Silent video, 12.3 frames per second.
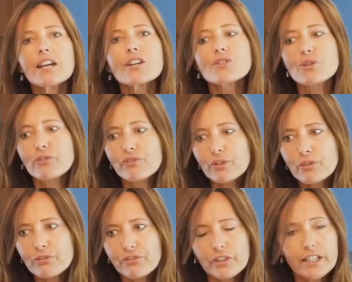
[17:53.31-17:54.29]
So feel
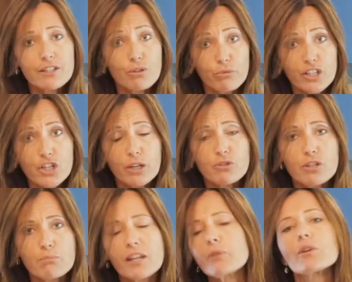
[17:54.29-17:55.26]
free to reach out to me.